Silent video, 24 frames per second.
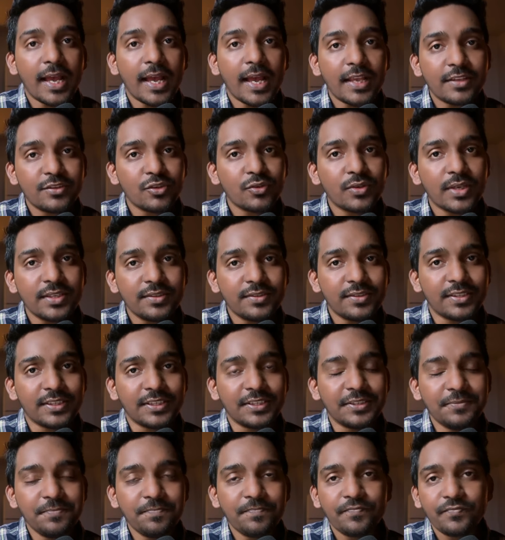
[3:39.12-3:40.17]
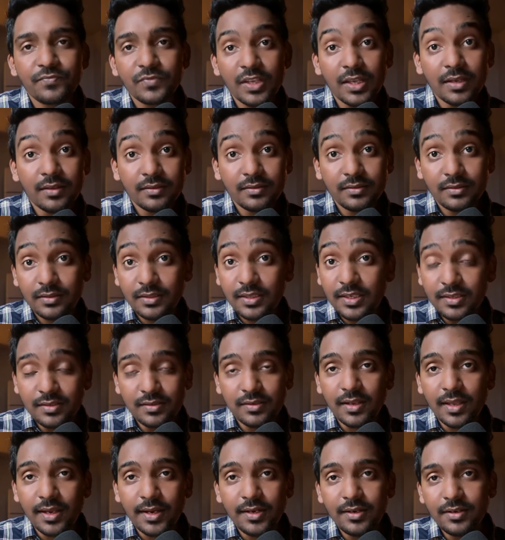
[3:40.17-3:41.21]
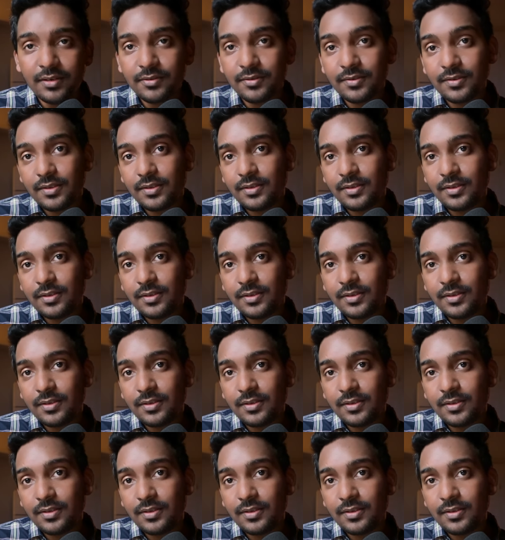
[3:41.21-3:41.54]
As you can see, this light